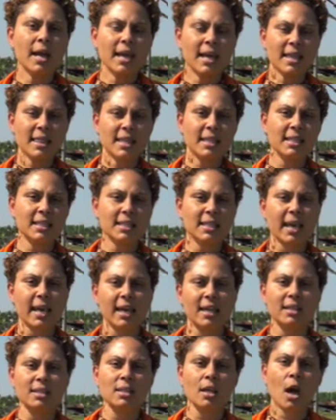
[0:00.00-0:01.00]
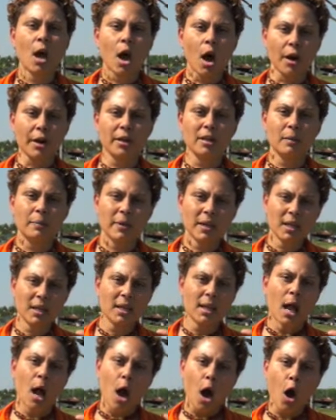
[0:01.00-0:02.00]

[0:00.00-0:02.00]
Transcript: in this case are going to be